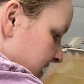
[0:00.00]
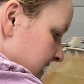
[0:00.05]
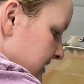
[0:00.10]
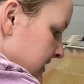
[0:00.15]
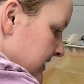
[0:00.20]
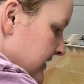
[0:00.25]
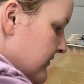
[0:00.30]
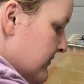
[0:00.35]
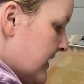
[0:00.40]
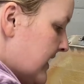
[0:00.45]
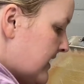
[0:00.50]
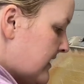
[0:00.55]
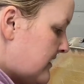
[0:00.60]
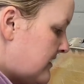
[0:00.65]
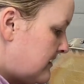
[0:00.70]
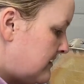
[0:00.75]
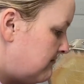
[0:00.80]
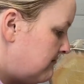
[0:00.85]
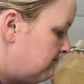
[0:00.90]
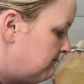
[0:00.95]
I've made
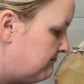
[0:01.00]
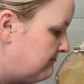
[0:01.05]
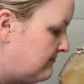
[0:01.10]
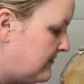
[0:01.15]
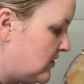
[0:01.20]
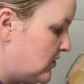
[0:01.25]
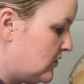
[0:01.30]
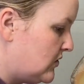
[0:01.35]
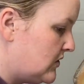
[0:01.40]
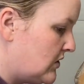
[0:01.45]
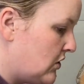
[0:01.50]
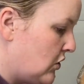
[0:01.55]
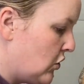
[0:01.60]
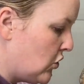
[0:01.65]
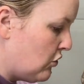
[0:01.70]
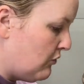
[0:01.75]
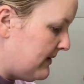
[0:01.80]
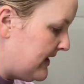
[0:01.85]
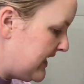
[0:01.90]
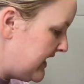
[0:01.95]

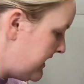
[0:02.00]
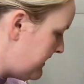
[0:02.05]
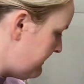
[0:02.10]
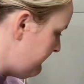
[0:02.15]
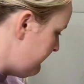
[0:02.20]
so many of